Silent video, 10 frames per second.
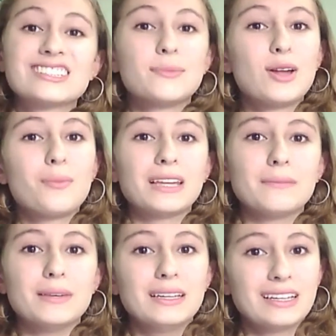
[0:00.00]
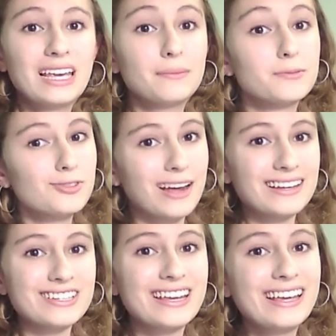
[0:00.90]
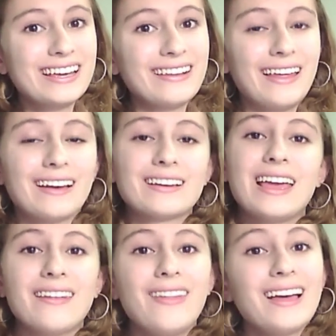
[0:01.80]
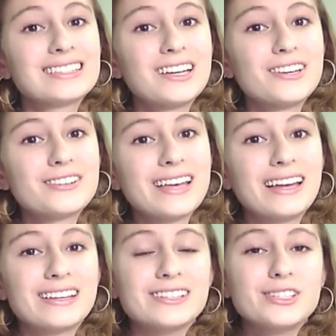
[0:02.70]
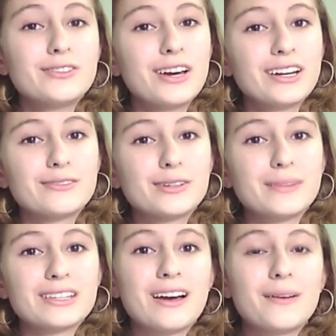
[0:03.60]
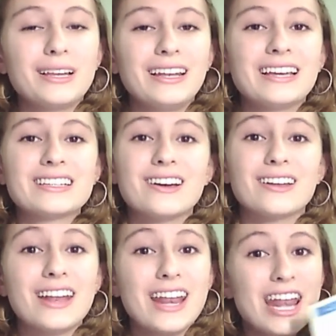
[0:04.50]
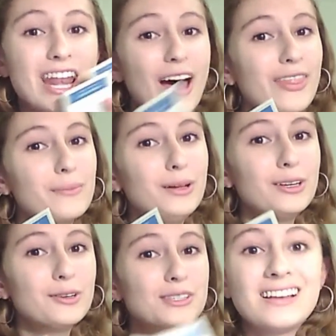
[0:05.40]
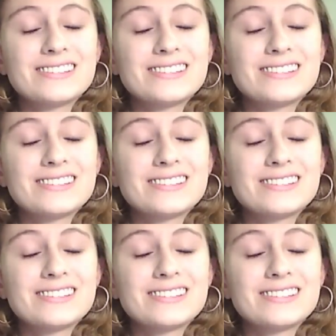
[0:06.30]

So Monopoly being a game of strategy and luck's on your side because you've got a group that's commonly landed on, not the Blues.